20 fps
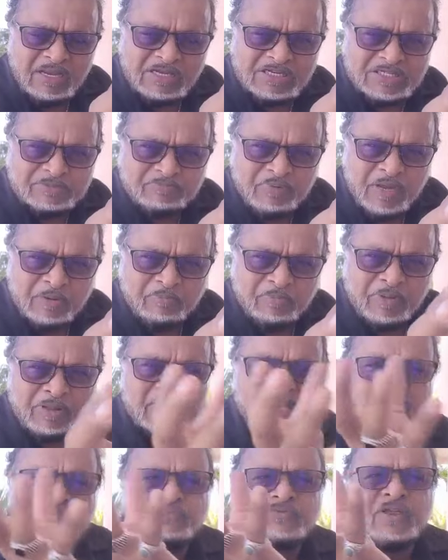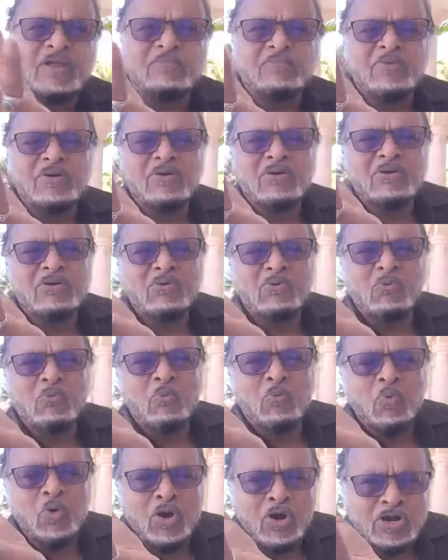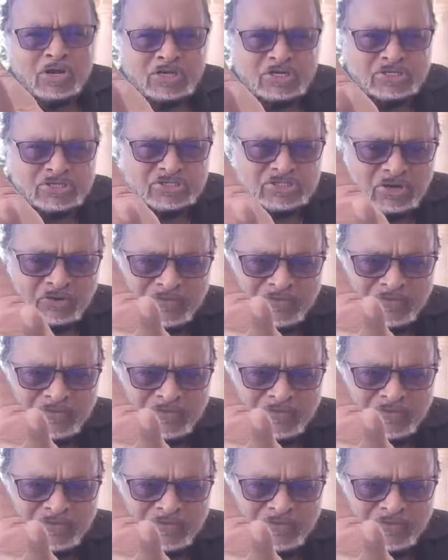his people, give them words